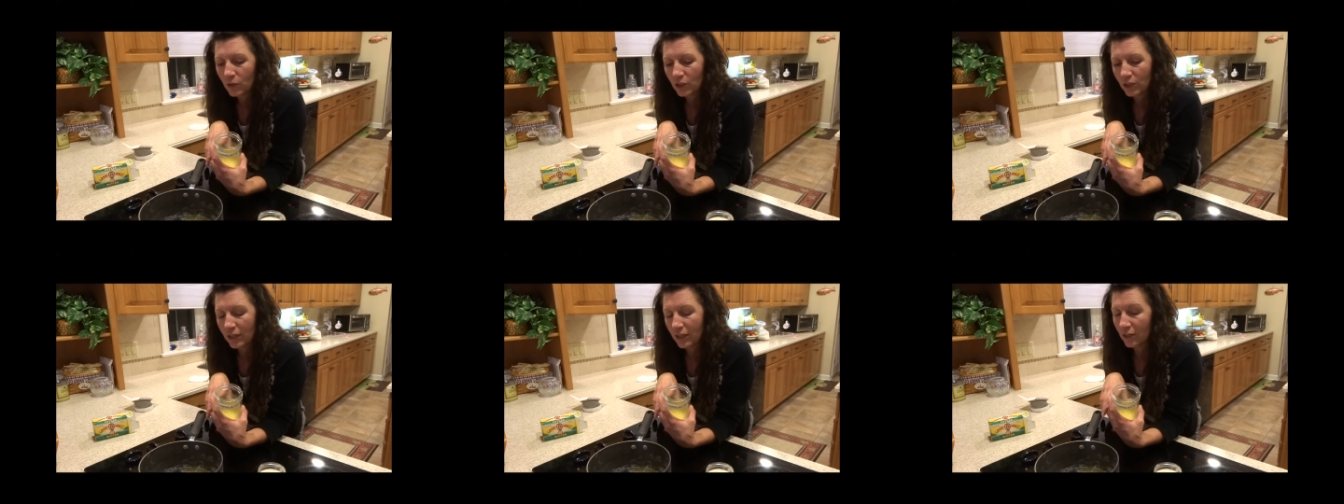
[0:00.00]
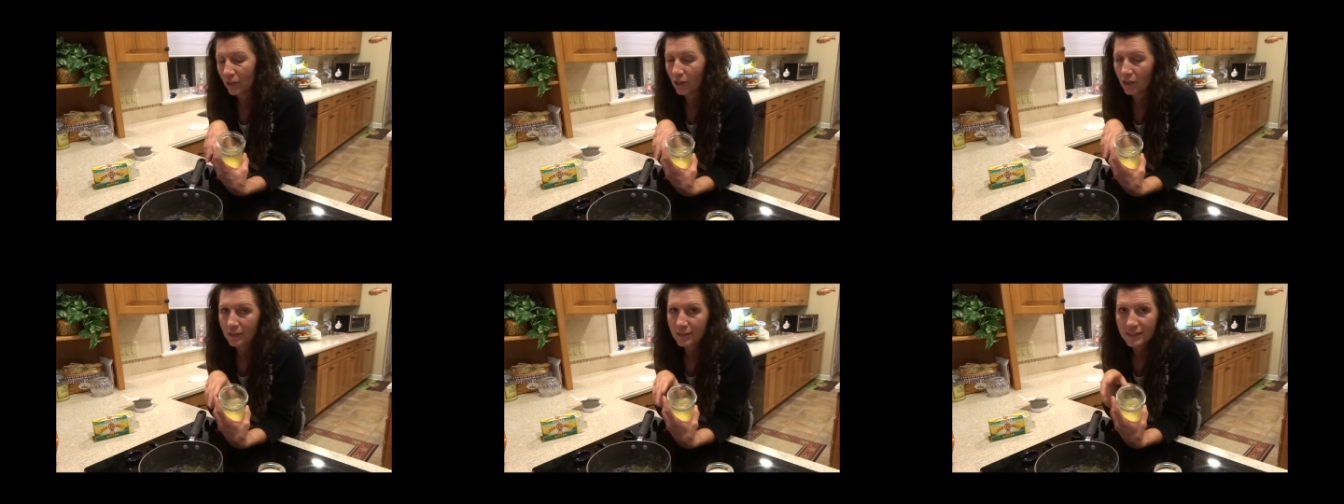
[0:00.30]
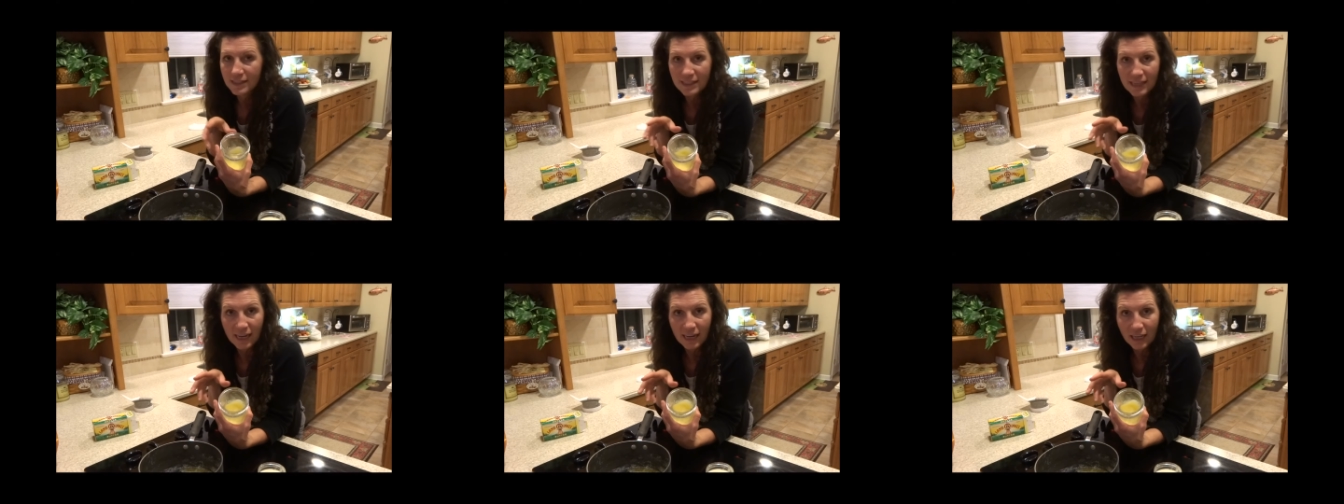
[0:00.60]
you get it on
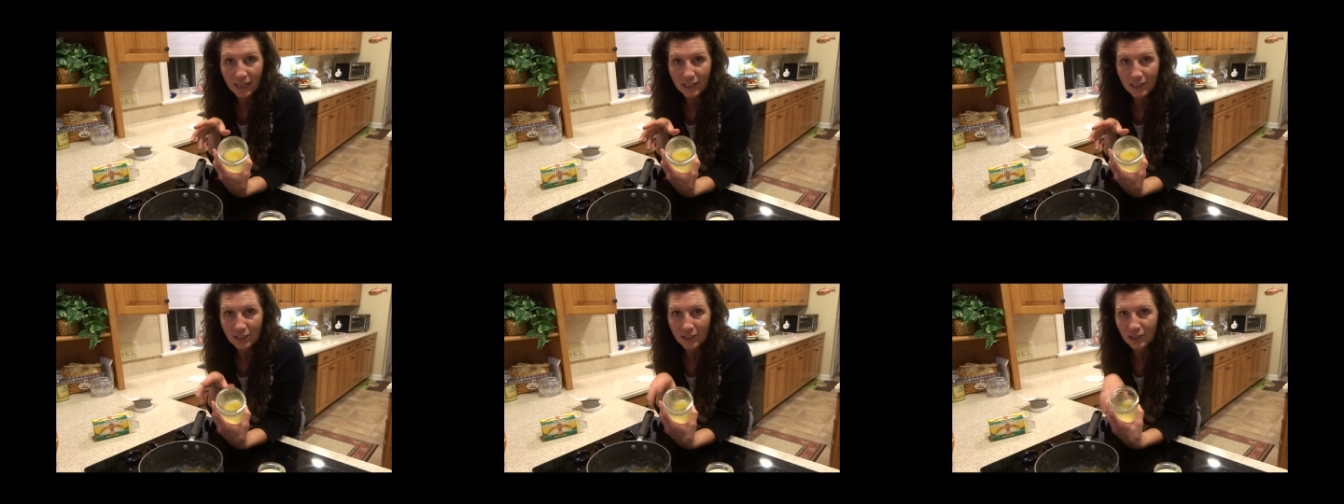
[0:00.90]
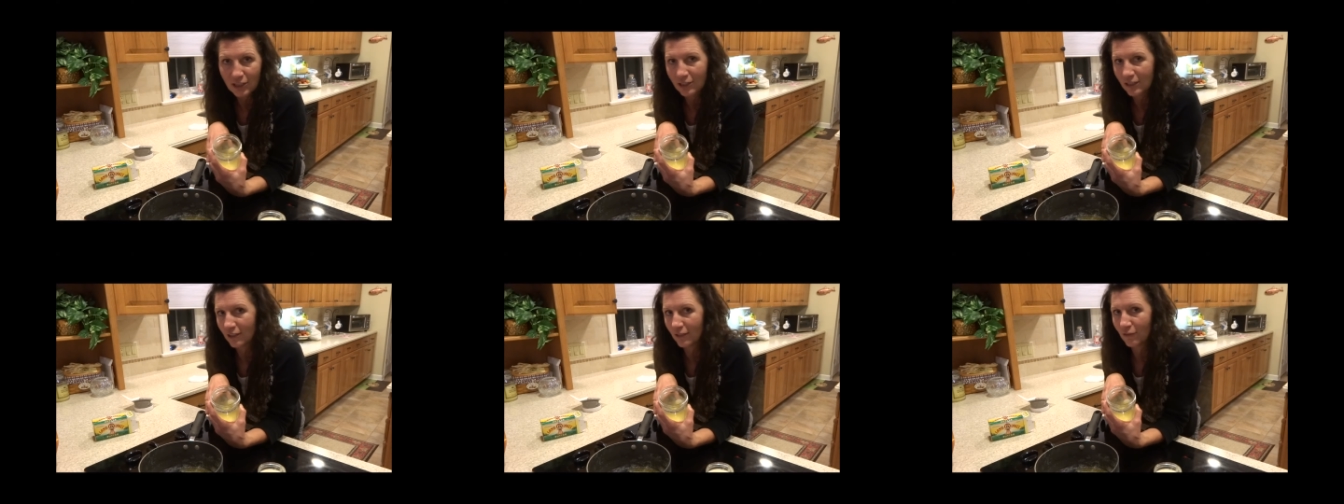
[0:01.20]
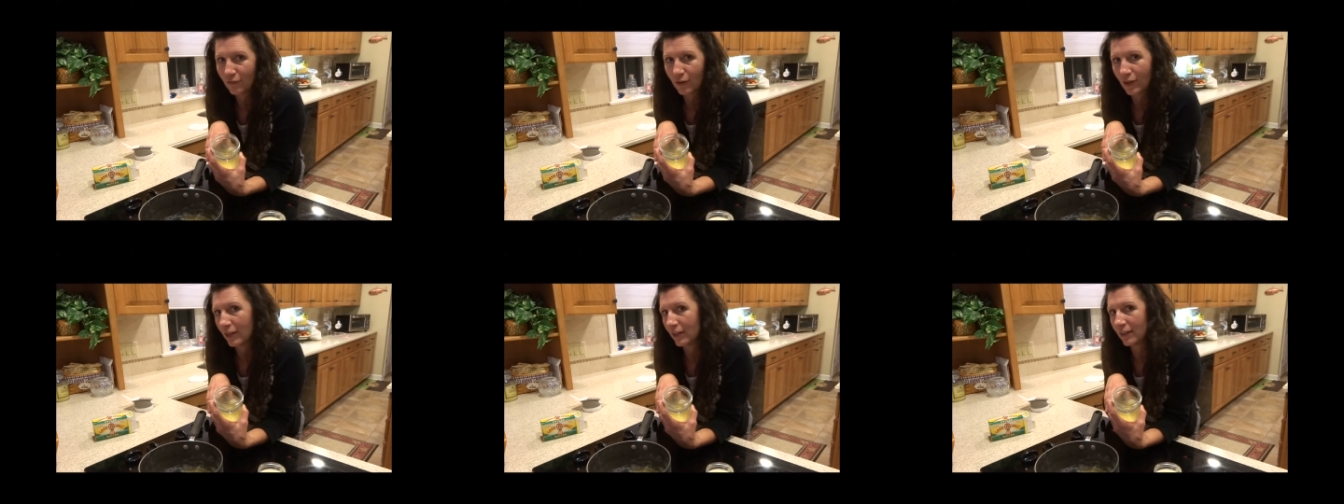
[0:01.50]
sale, a
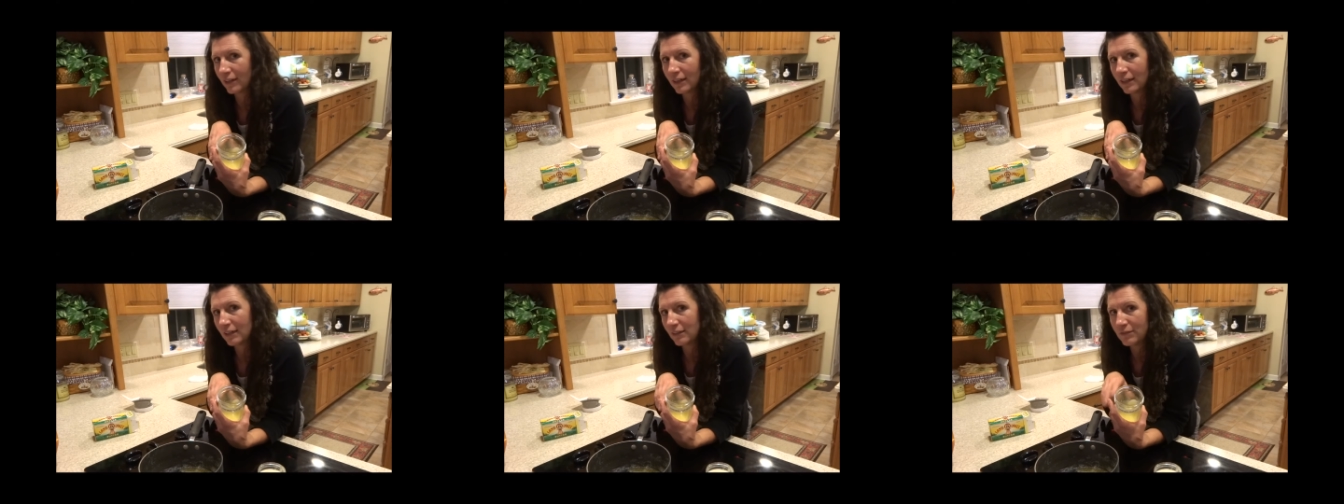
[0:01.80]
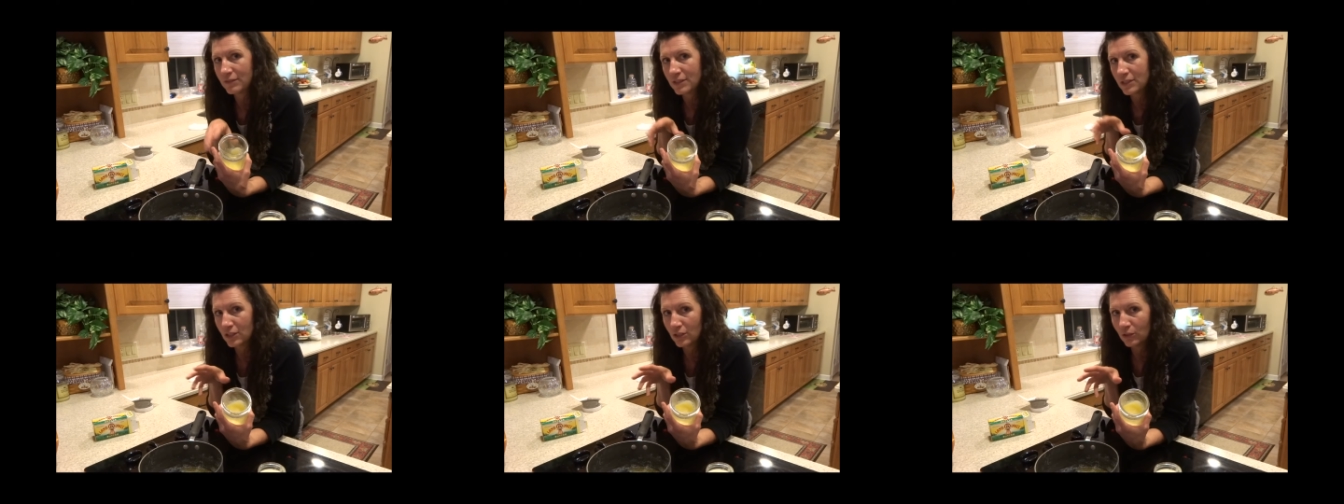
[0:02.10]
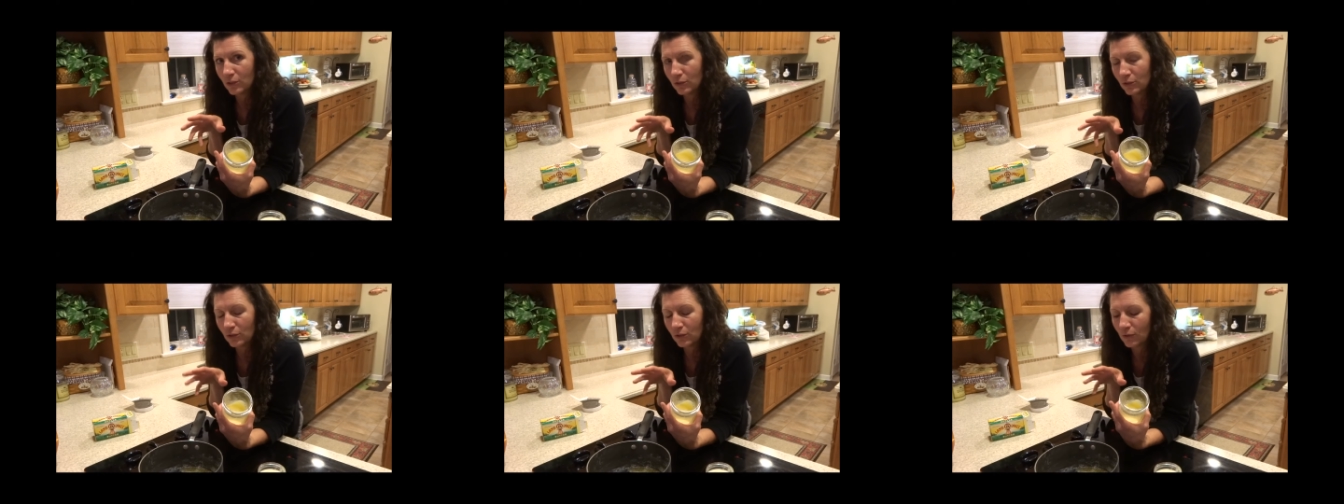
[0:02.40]
friend gifts
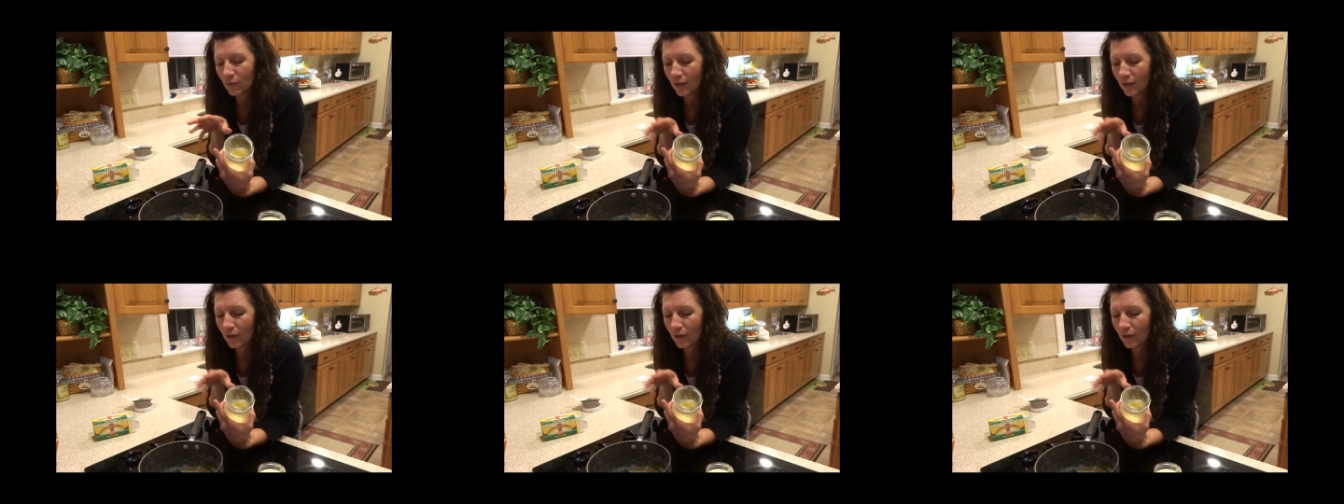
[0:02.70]
you,